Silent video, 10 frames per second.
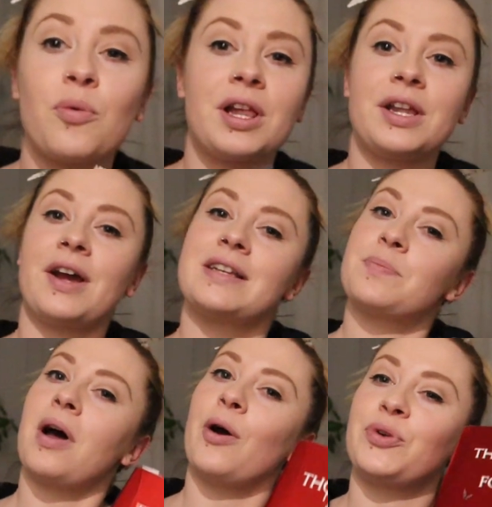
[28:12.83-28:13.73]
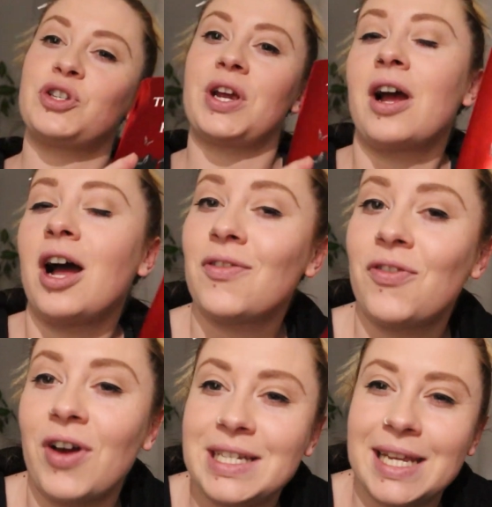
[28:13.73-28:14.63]
really nice part which I can't
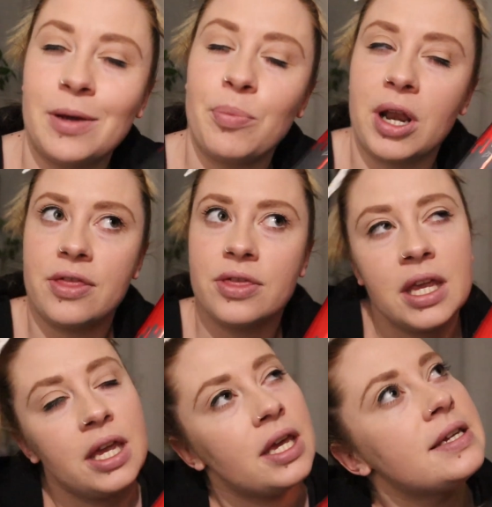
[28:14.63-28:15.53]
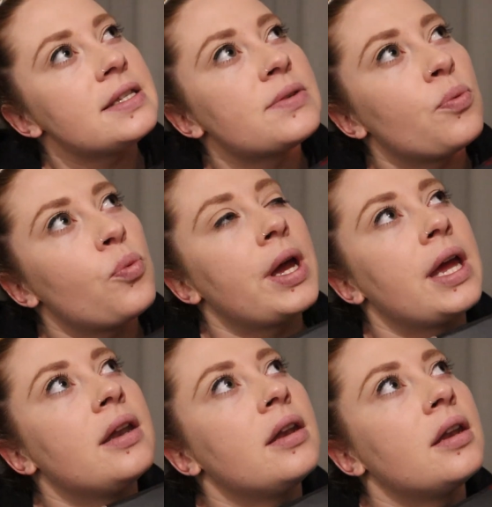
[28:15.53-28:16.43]
find here, but I think it's
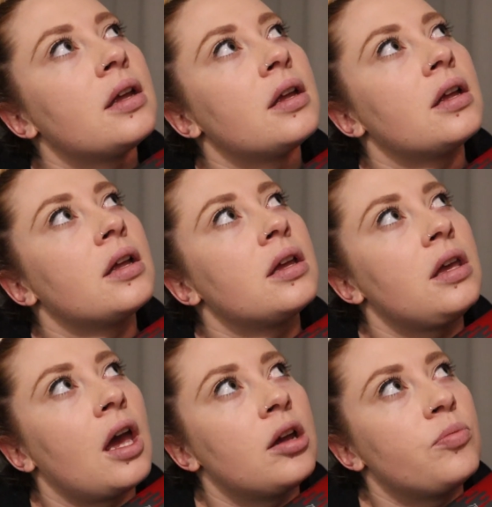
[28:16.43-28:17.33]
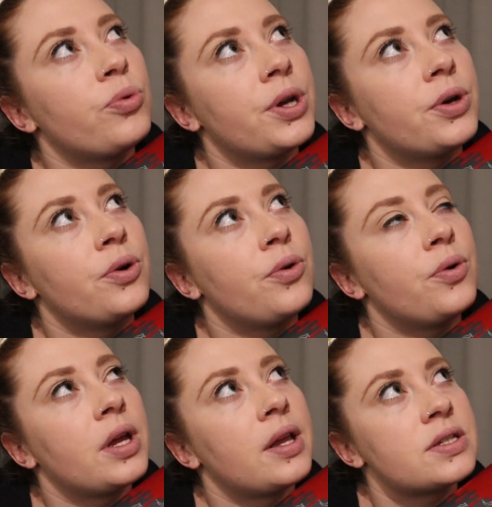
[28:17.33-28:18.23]
when
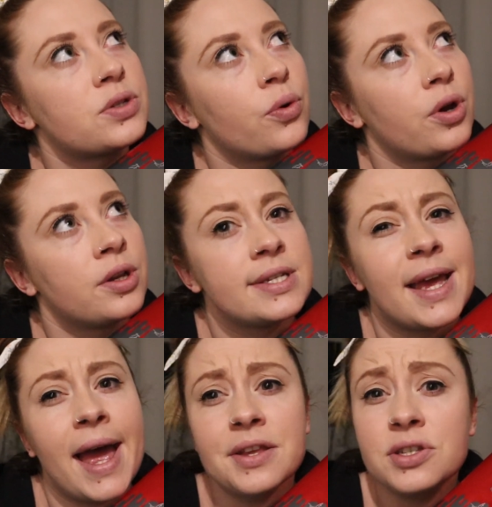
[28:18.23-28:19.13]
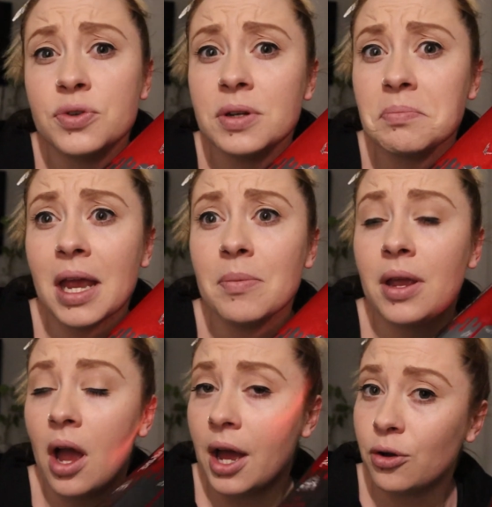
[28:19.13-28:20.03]
Gabriel is talking to Astrid,
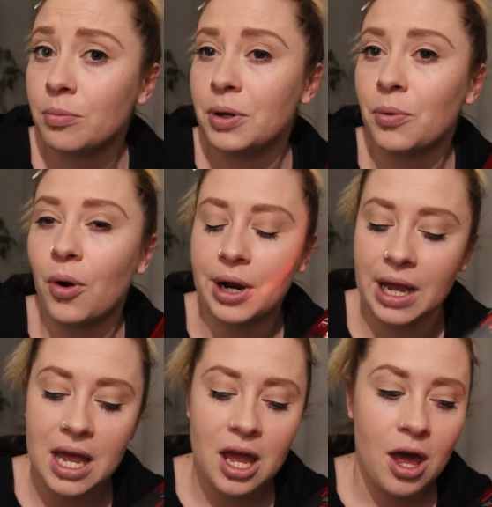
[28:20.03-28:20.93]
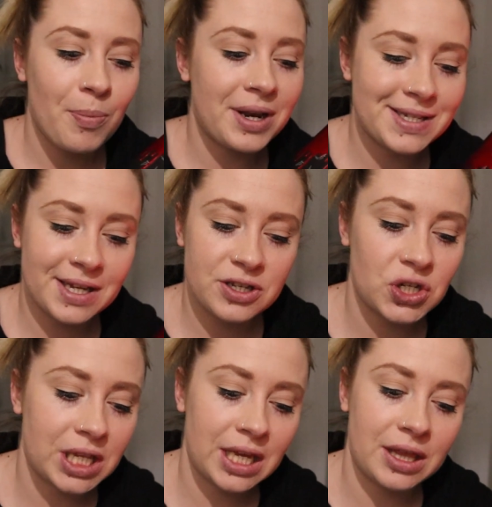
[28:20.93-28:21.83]
maybe? I could be wrong. But
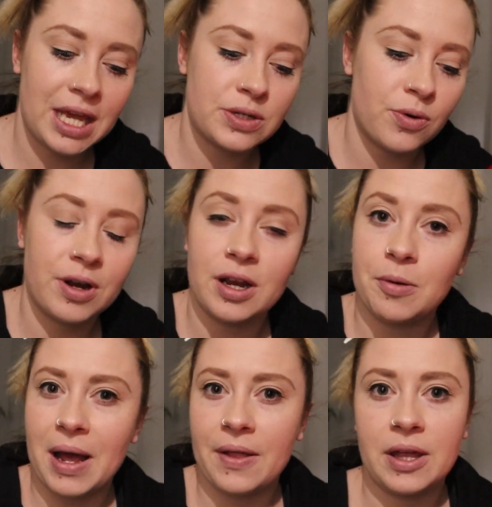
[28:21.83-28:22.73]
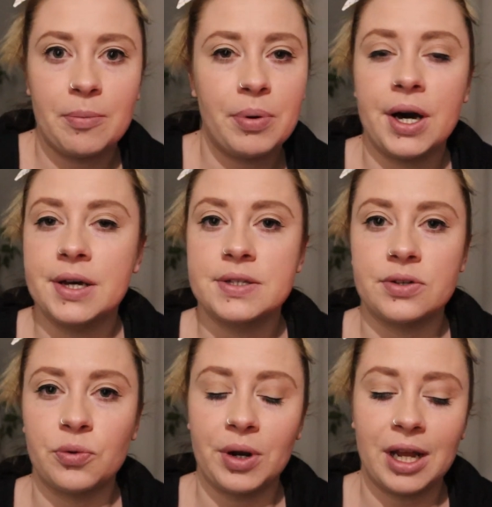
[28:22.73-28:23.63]
essentially they're talking about their past
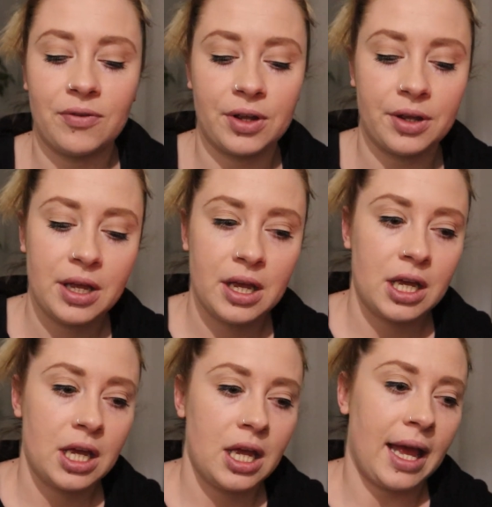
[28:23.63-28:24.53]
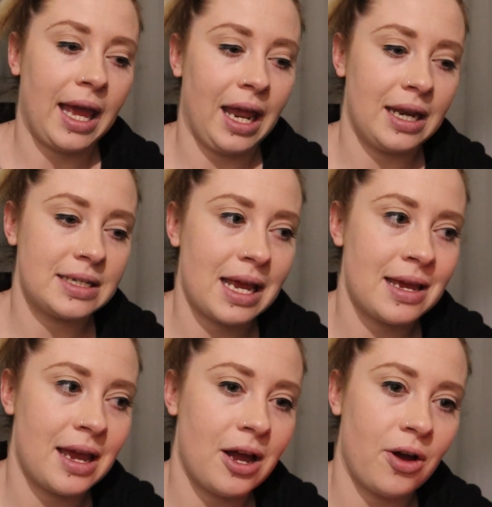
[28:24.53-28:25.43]
or whatever, and
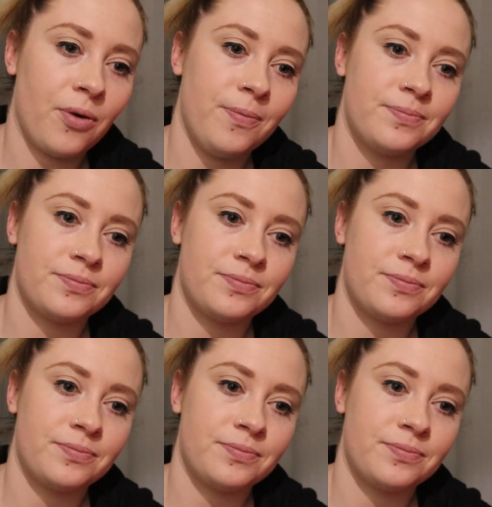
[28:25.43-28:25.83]
how